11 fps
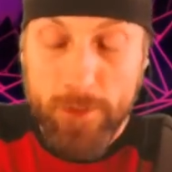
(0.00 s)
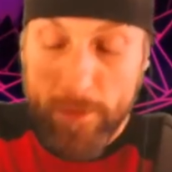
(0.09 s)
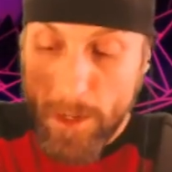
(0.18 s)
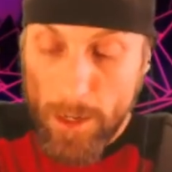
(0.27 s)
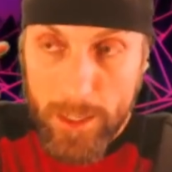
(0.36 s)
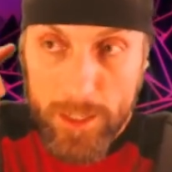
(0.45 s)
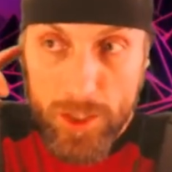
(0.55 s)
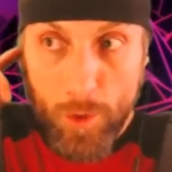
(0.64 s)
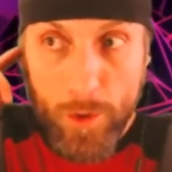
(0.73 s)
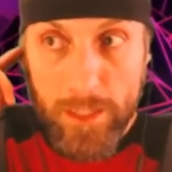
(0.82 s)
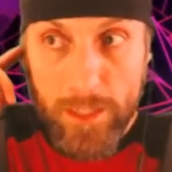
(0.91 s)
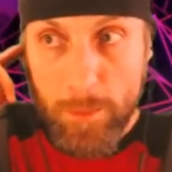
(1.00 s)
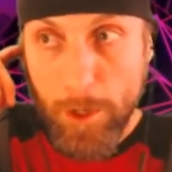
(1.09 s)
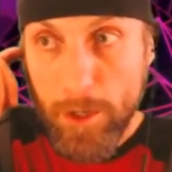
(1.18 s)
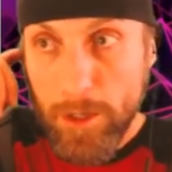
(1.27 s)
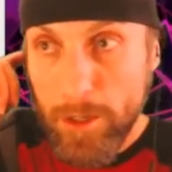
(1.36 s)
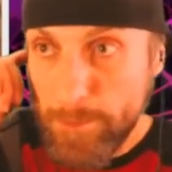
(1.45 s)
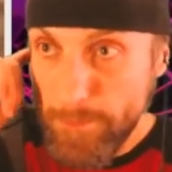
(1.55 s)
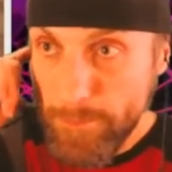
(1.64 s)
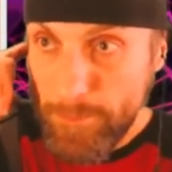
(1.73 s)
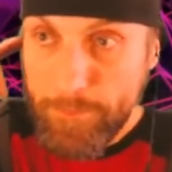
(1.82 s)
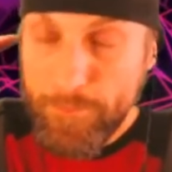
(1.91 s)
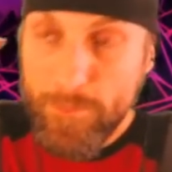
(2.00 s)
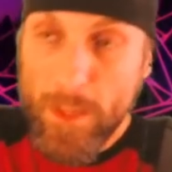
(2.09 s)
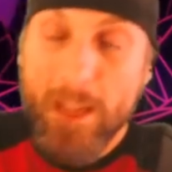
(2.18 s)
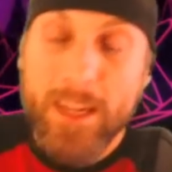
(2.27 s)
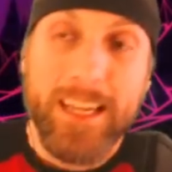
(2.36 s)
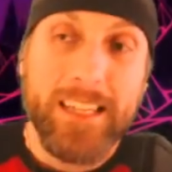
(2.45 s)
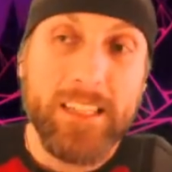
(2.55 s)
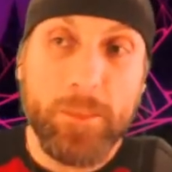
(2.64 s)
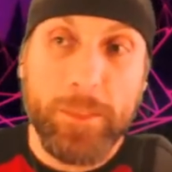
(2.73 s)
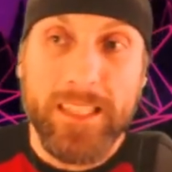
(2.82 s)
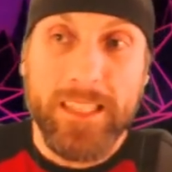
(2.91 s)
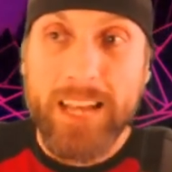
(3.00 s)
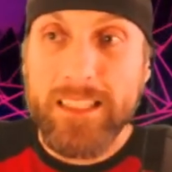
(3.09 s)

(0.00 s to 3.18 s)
the historian's book. It says, besides